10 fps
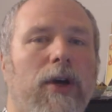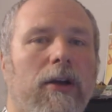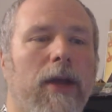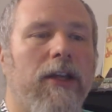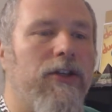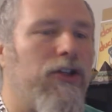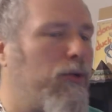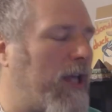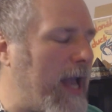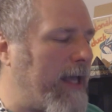recommend
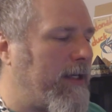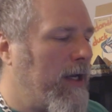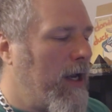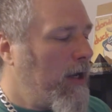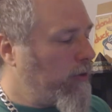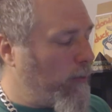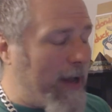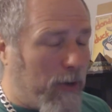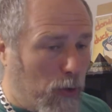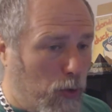you get no
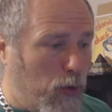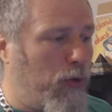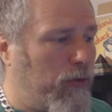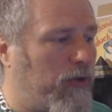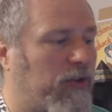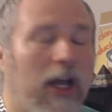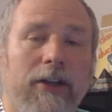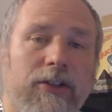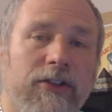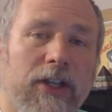matter who you
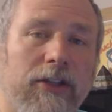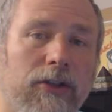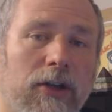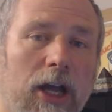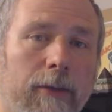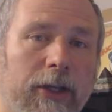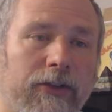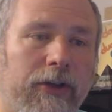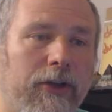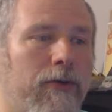decide to send your
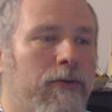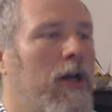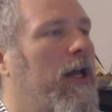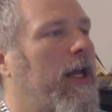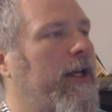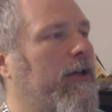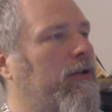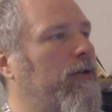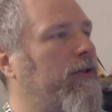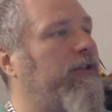comics to. It
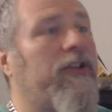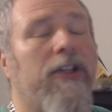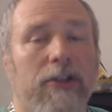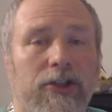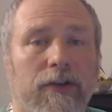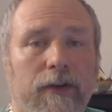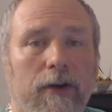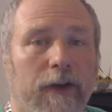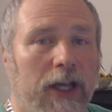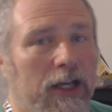includes signature
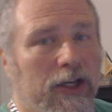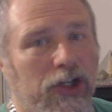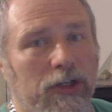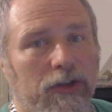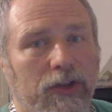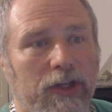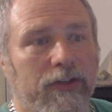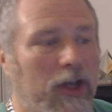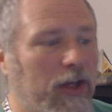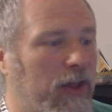verification and
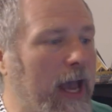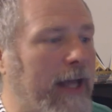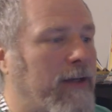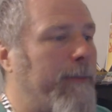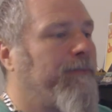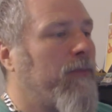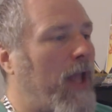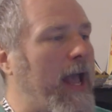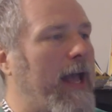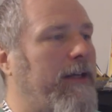things like that.
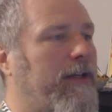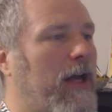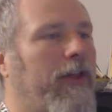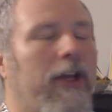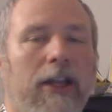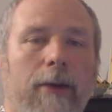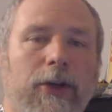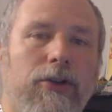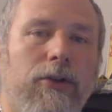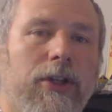And uh, they allow
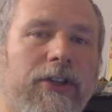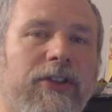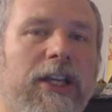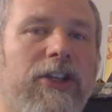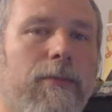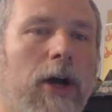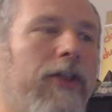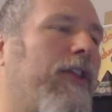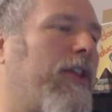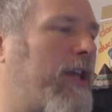me to do this each
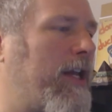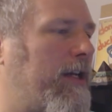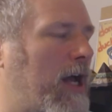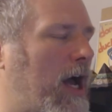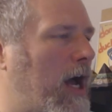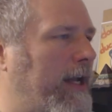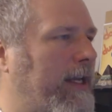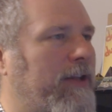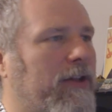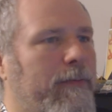month, and then I
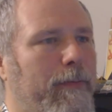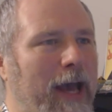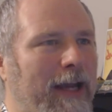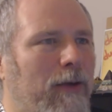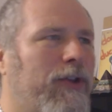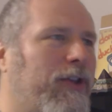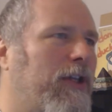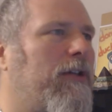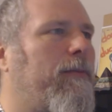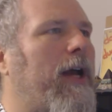get them back
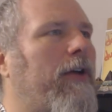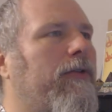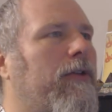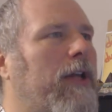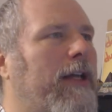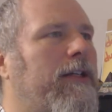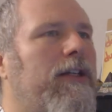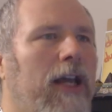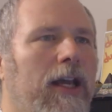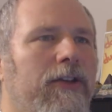within about
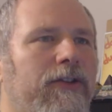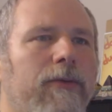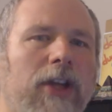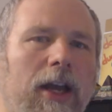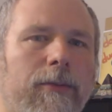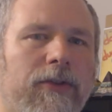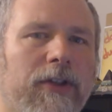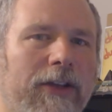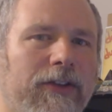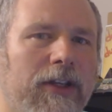ninety days, sometimes
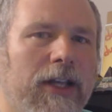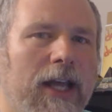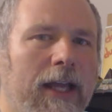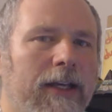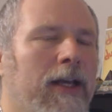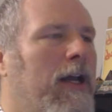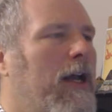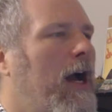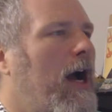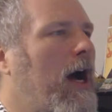less than that.
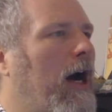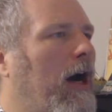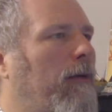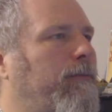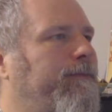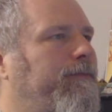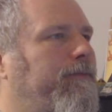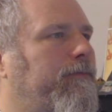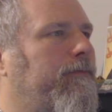Um,